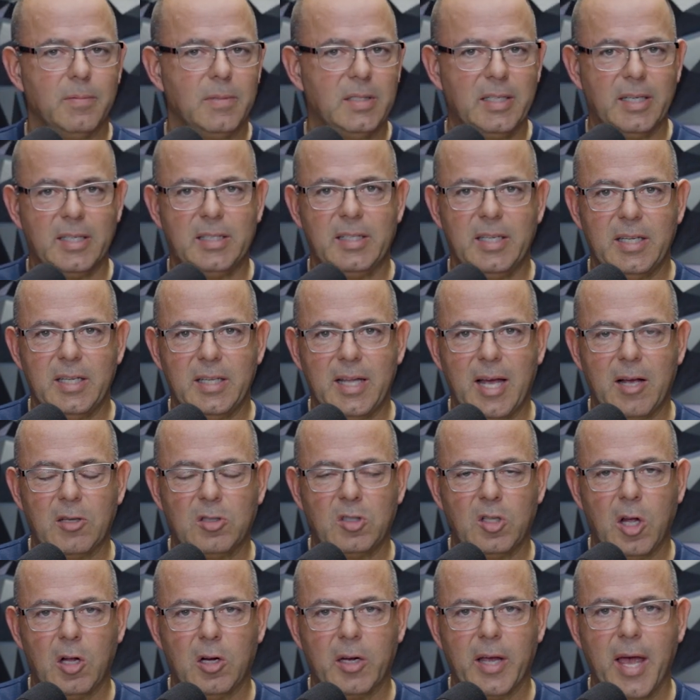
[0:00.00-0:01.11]

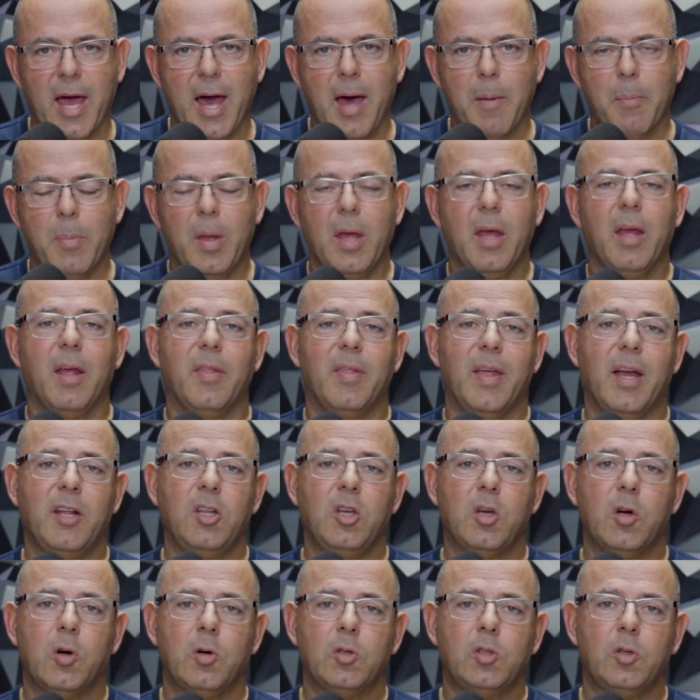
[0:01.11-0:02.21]
$16,000 cap. Then
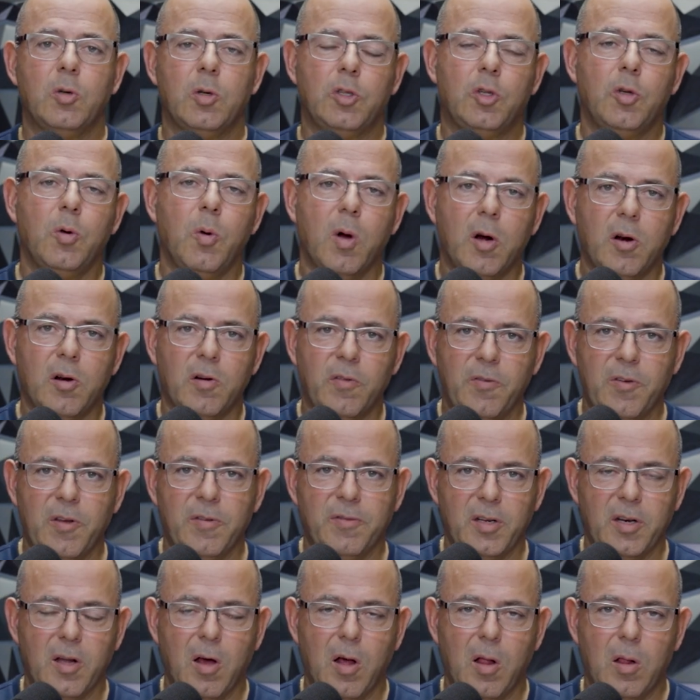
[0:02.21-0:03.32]
you go to a
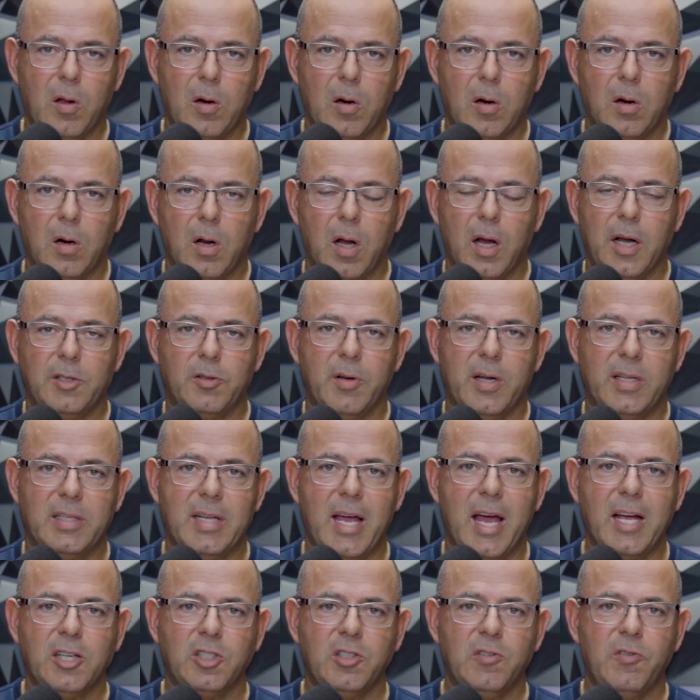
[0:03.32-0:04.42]
$250 uh,
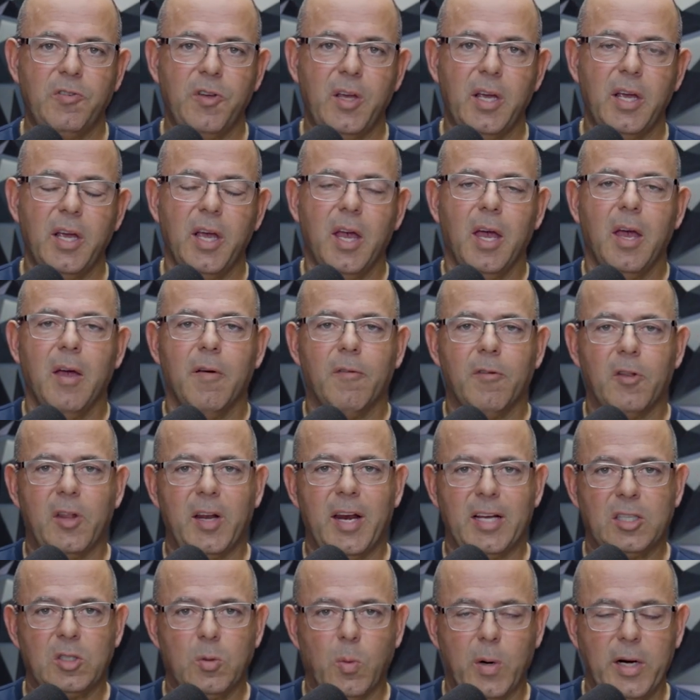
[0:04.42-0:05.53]
transaction fee, for the
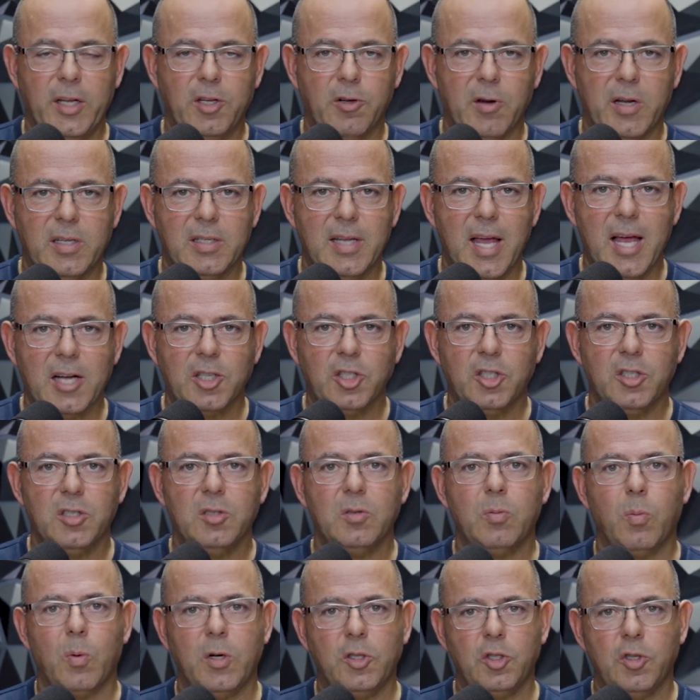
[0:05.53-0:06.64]
next 20
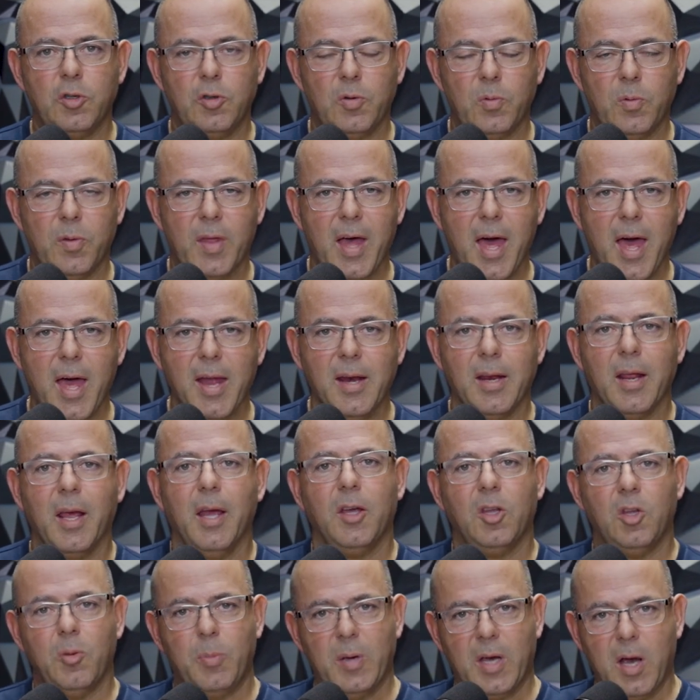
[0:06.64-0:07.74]
transactions. Once you do that,
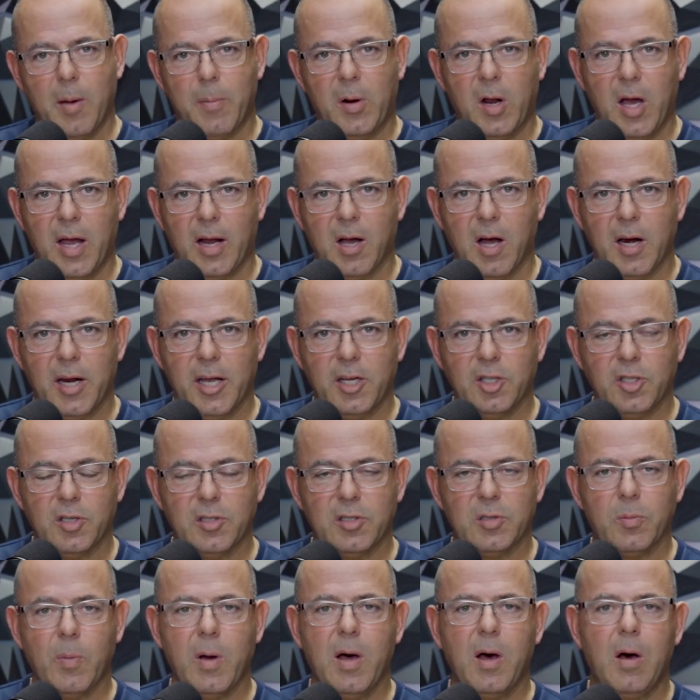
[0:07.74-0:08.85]
you become an icon agent
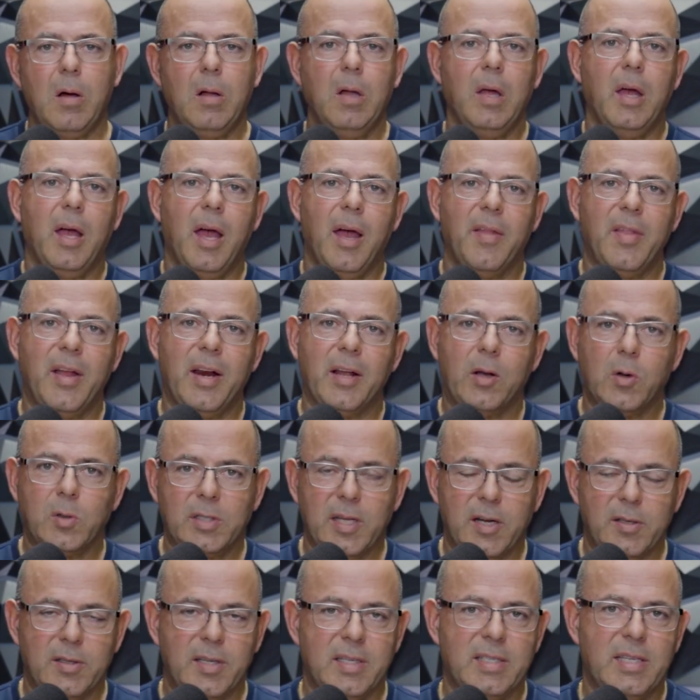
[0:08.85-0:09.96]
as well. And then it goes
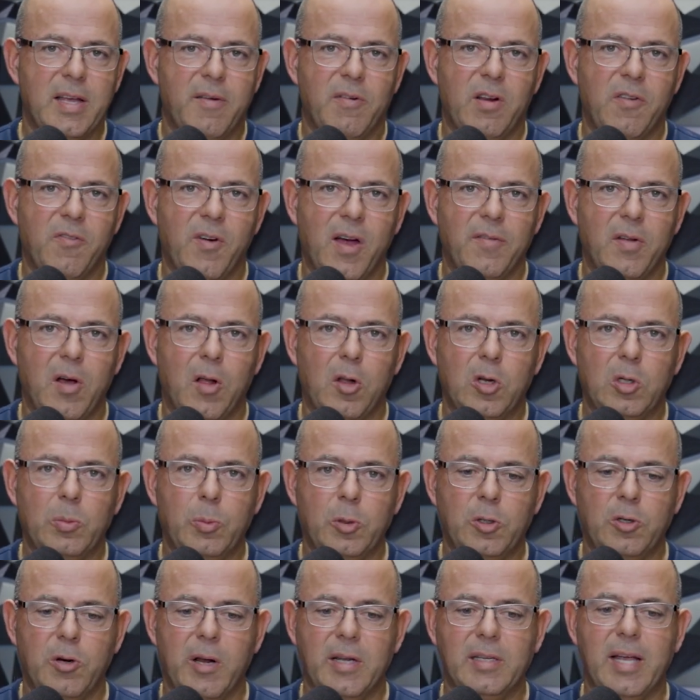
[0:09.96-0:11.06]
down to $75
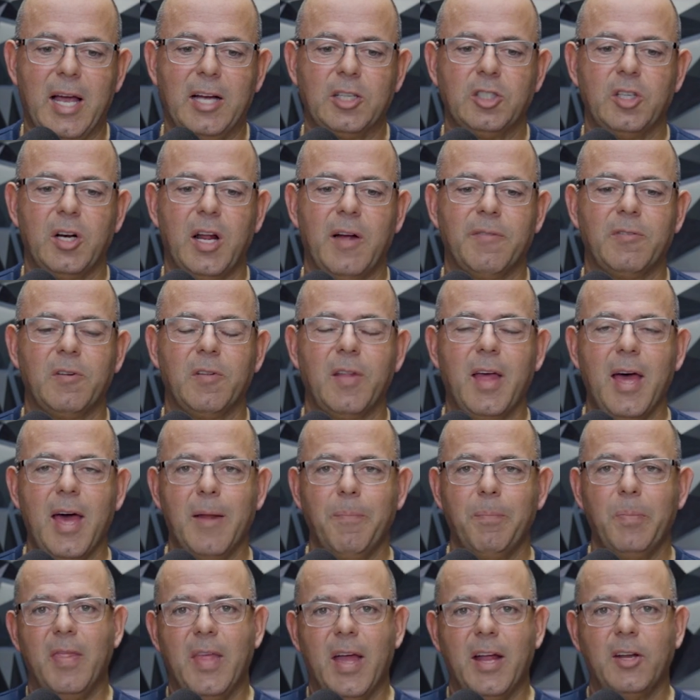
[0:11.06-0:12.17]
per transaction after
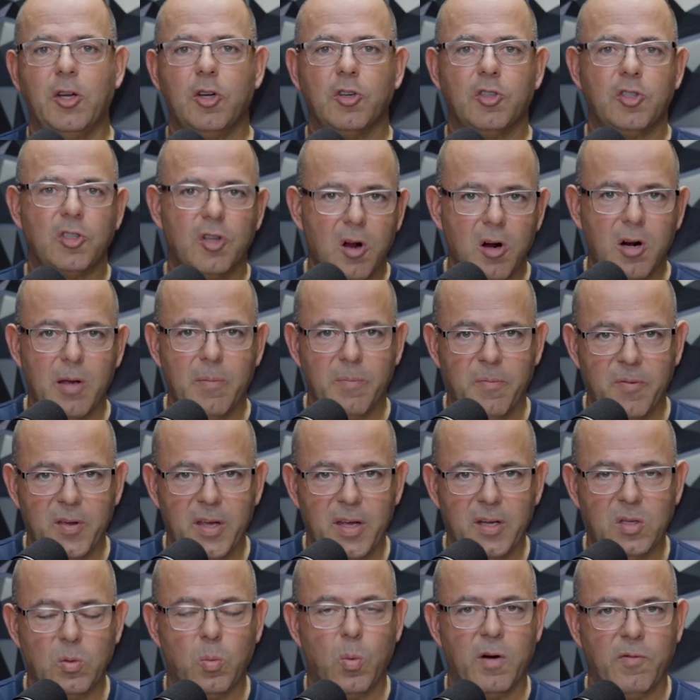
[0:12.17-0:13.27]
that. Then your startup
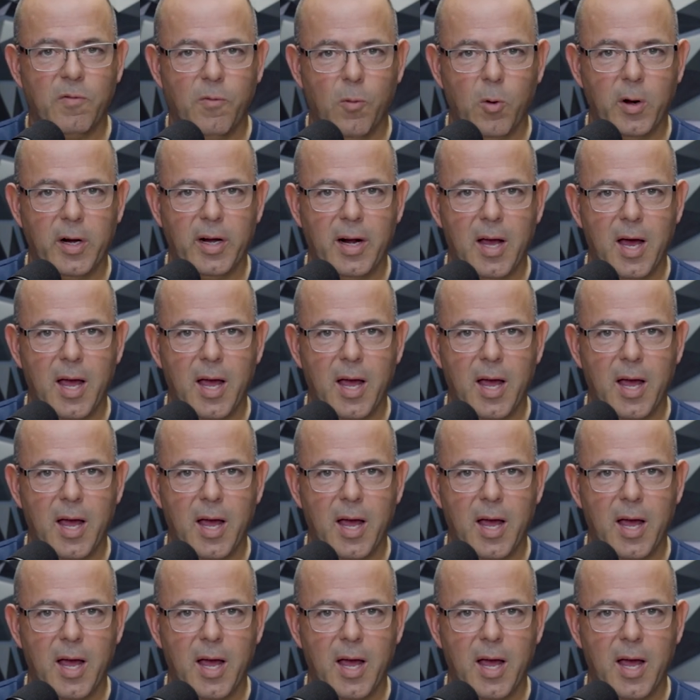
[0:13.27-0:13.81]
fee is 149.